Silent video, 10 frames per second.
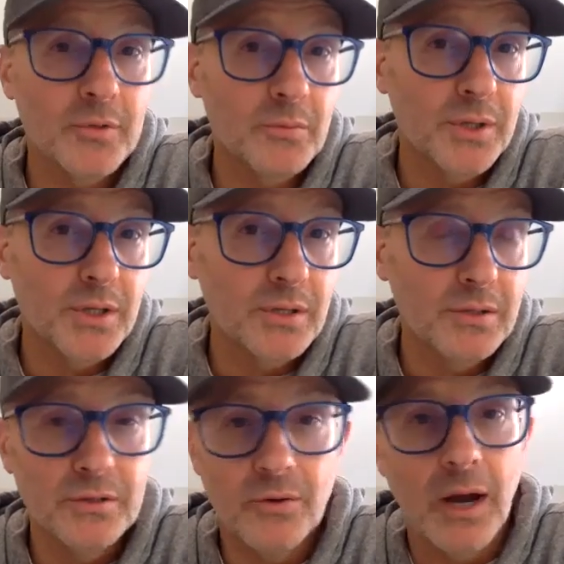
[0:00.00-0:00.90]
to be
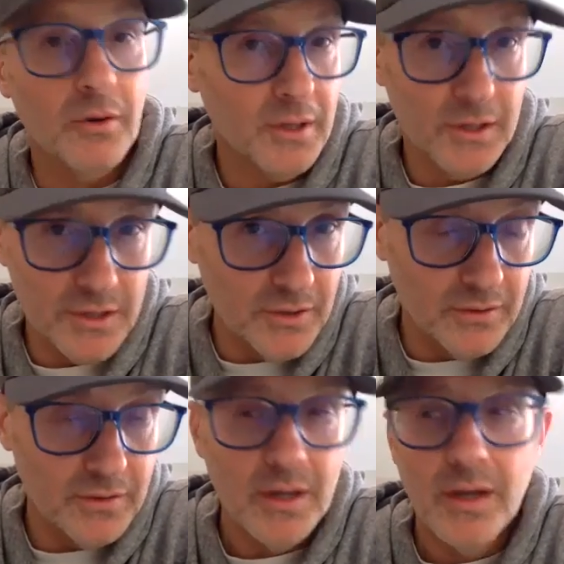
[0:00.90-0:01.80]
you're out in a
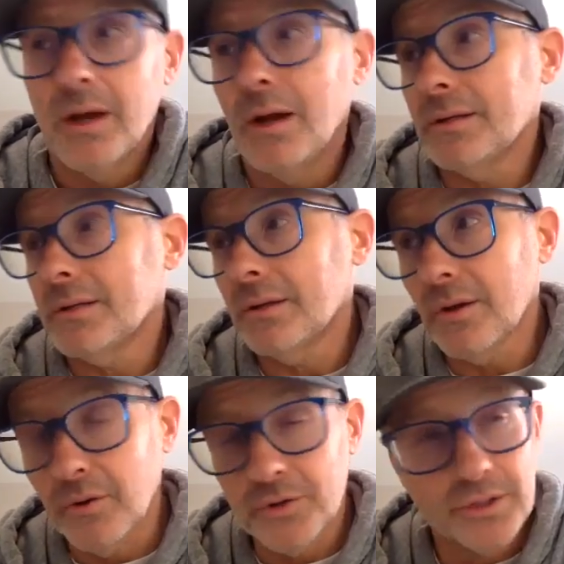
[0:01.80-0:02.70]
year." I said,
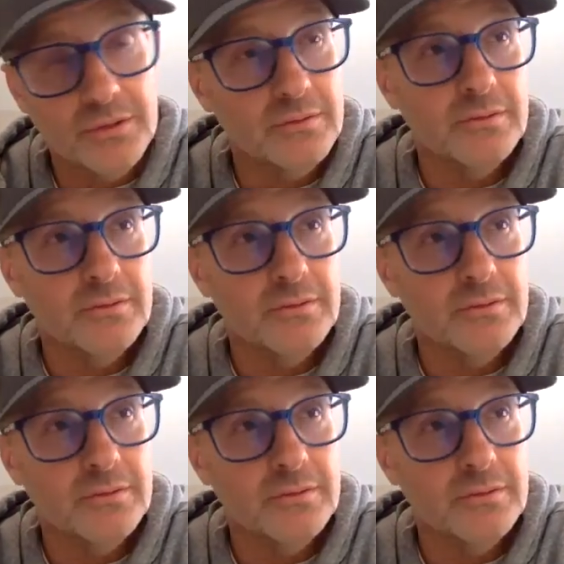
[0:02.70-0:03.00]
"Coach,